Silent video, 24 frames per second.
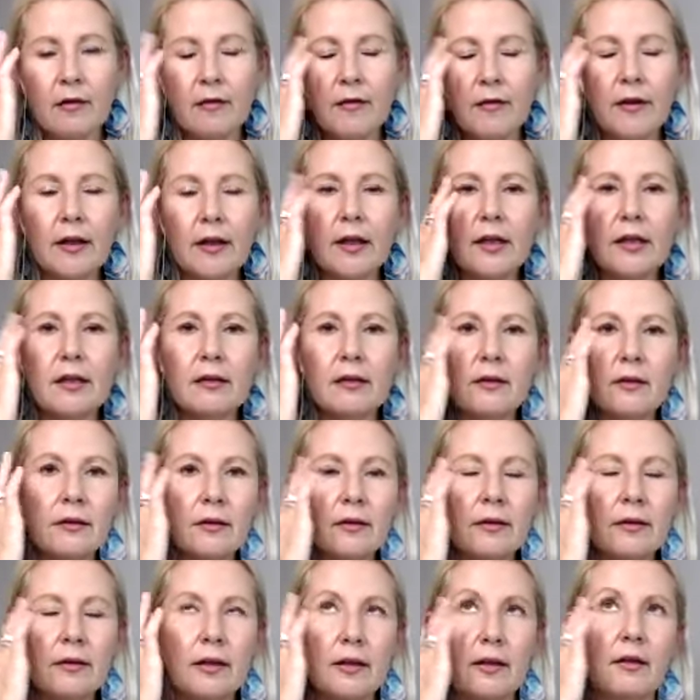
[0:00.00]
Feeling
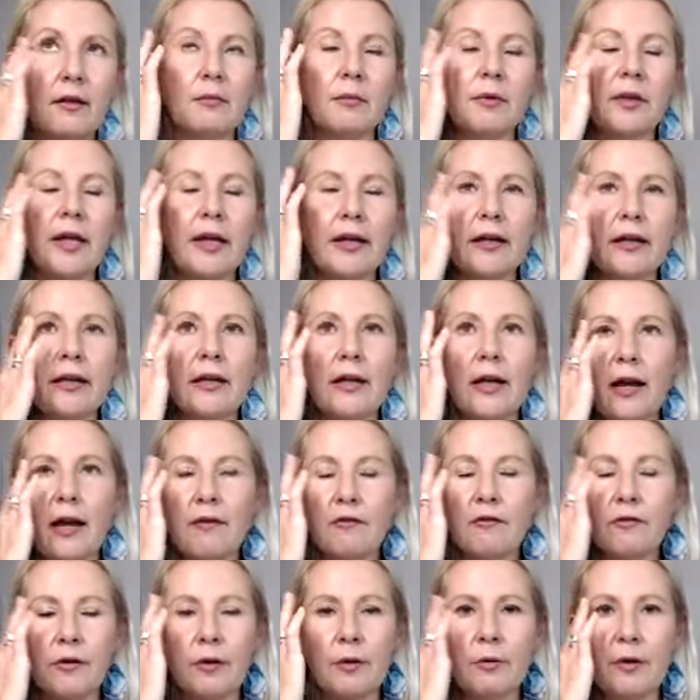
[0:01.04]
that I'm letting
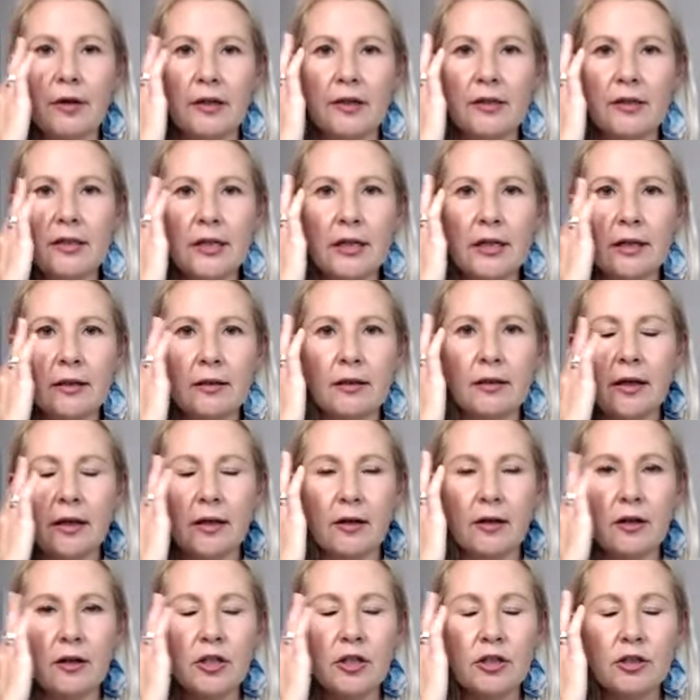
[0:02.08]
everyone down
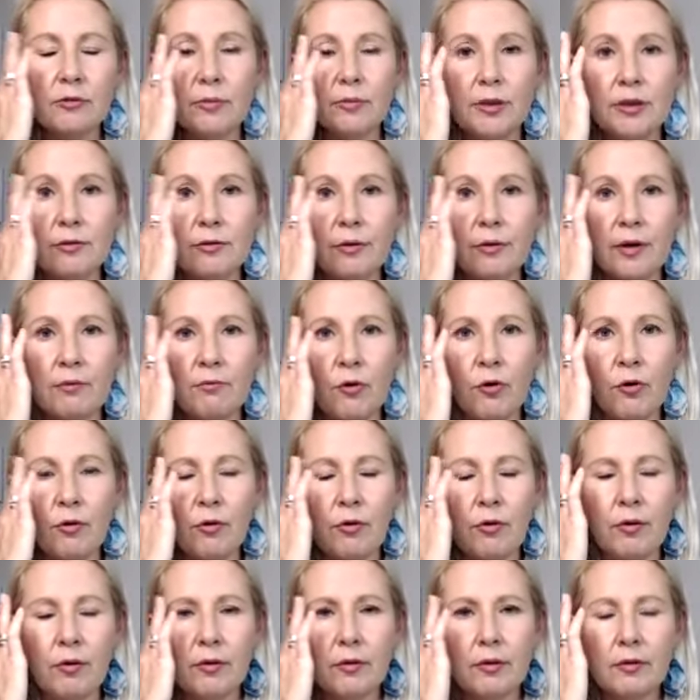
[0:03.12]
and I should be doing
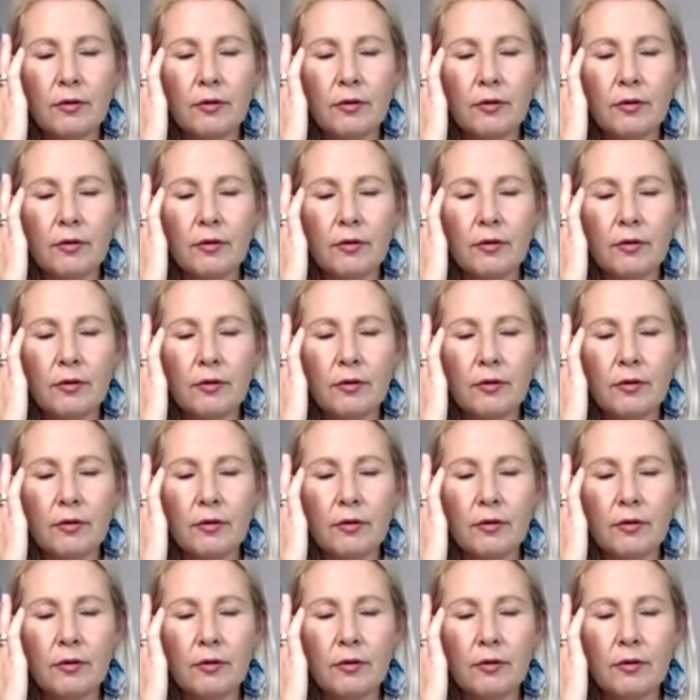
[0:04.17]
more.